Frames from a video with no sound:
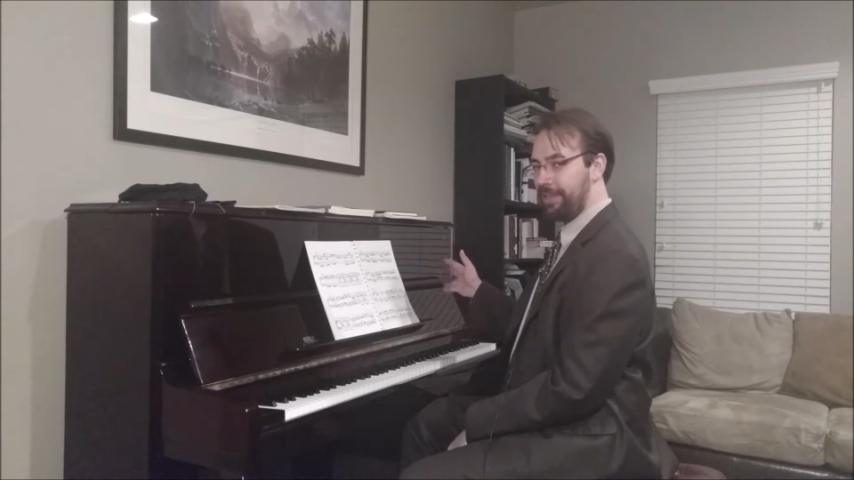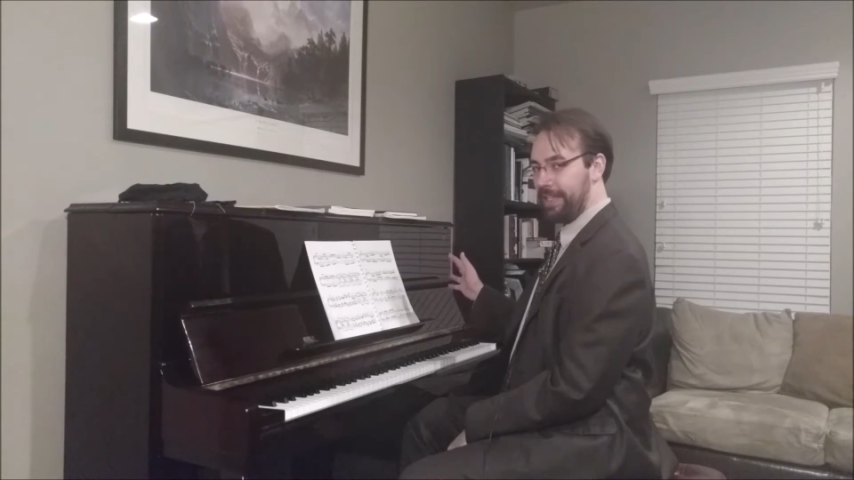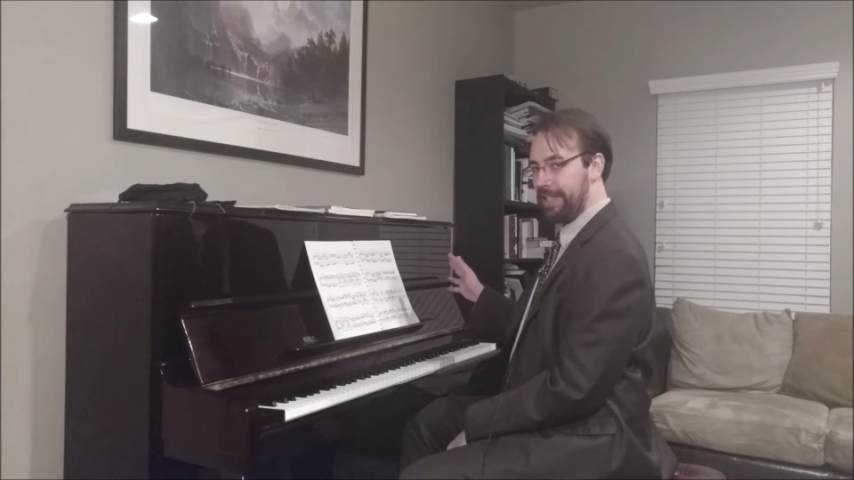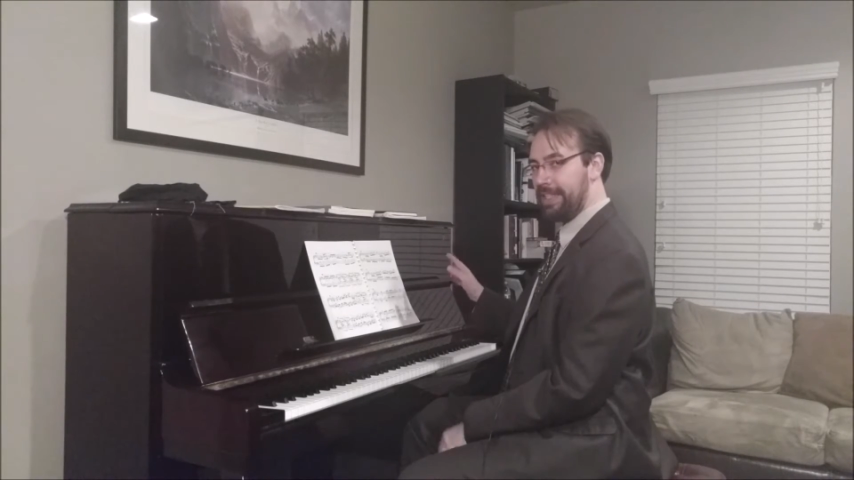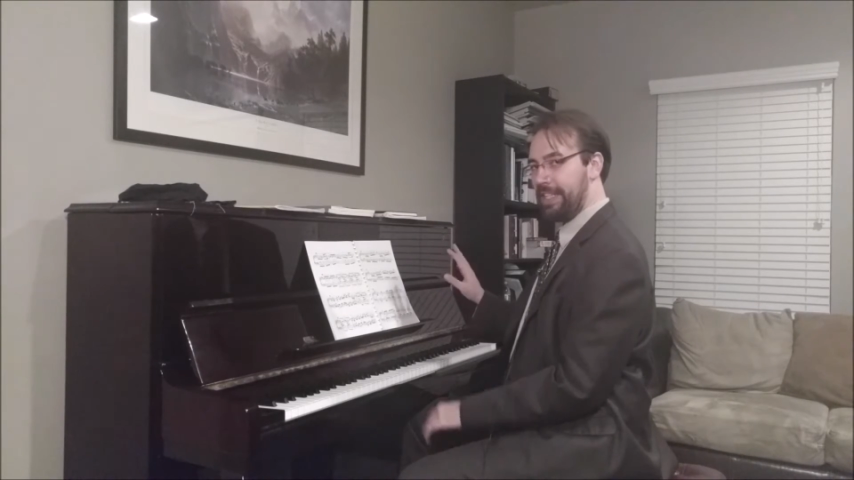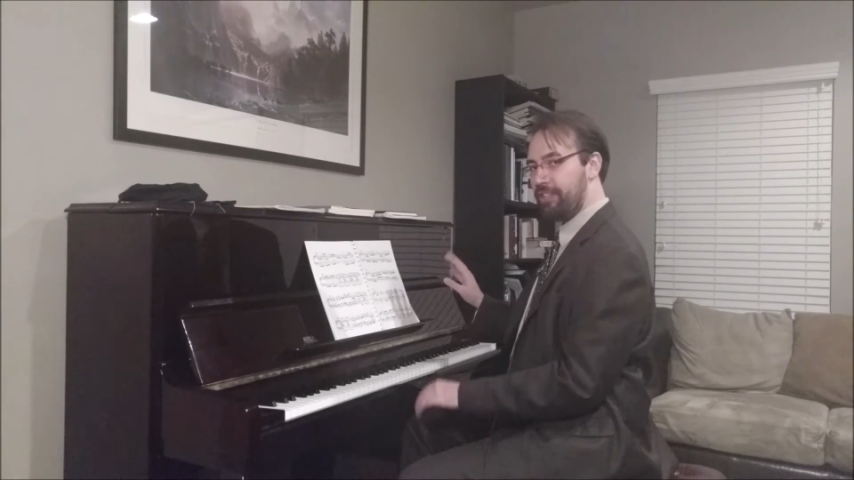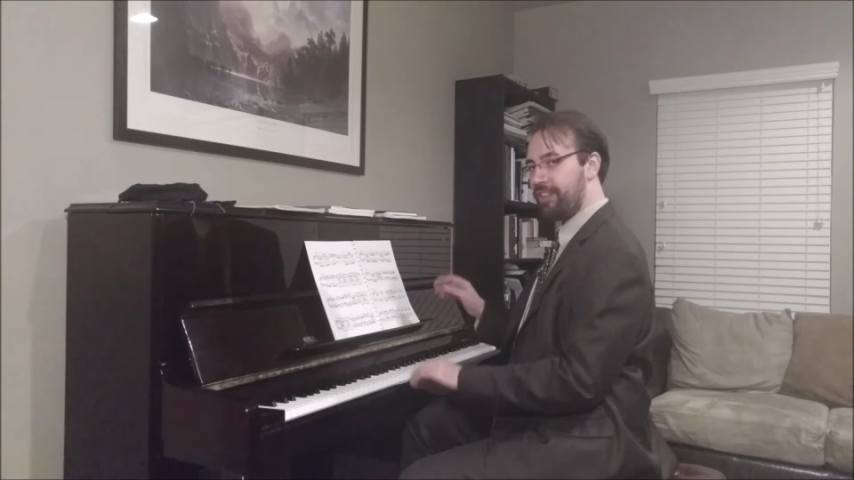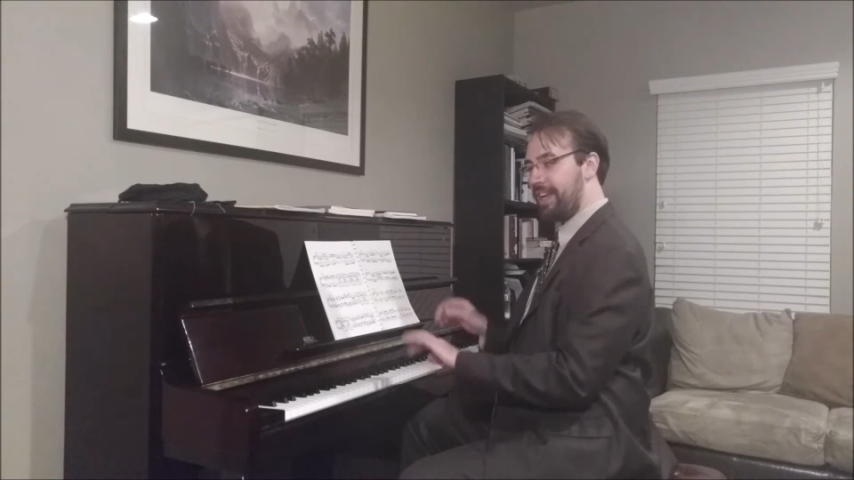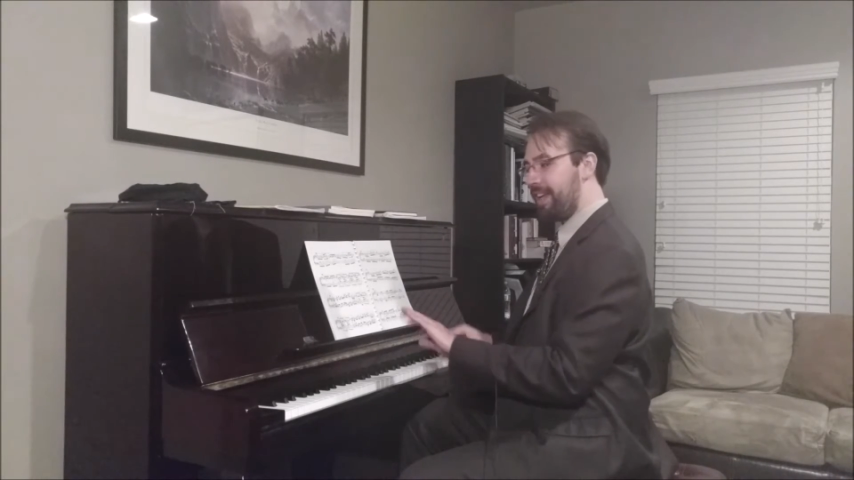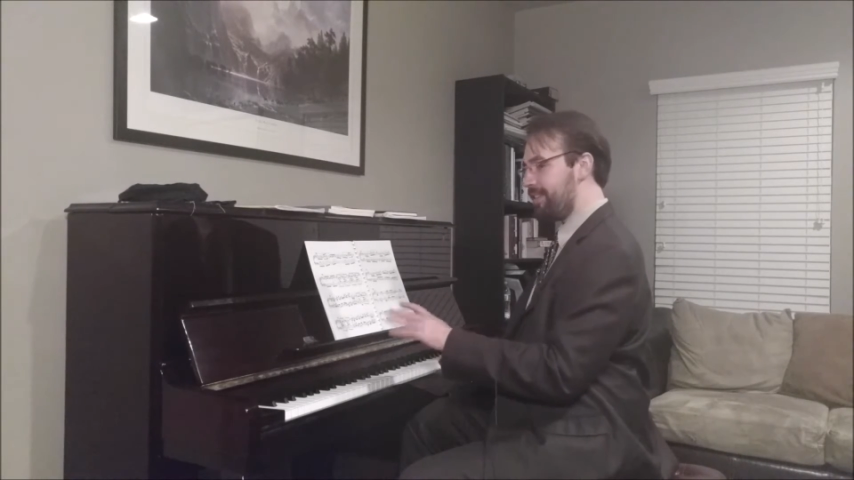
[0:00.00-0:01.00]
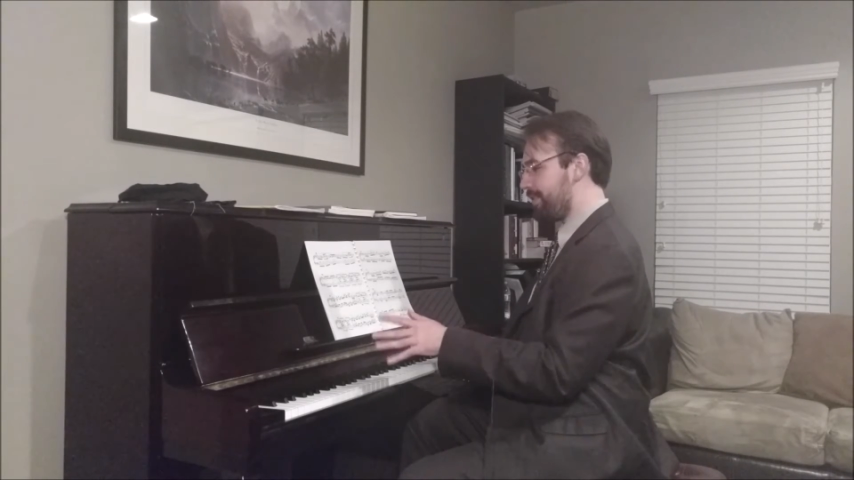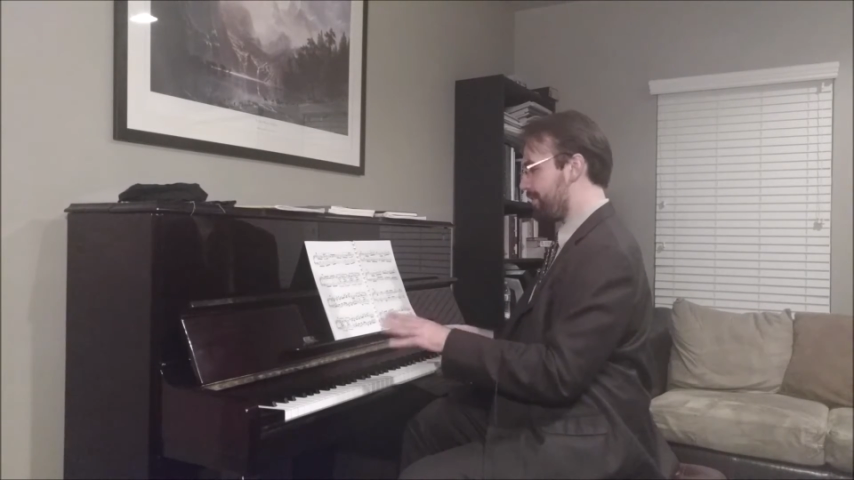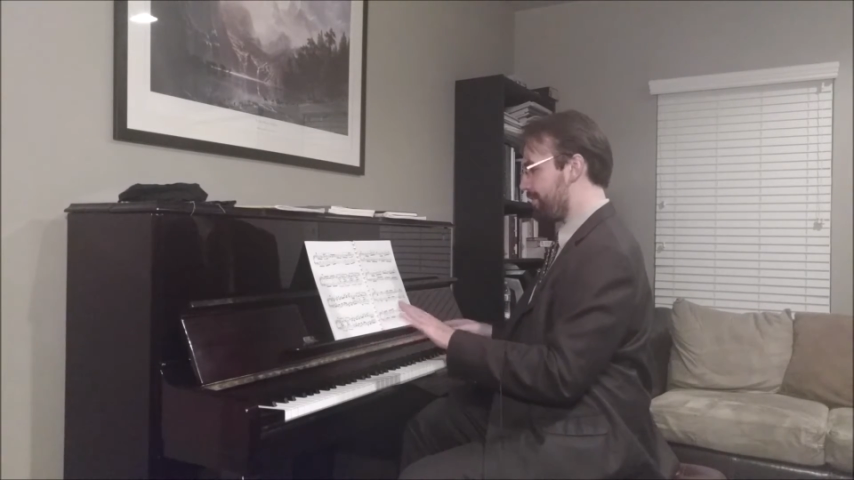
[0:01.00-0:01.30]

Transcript: in each hand.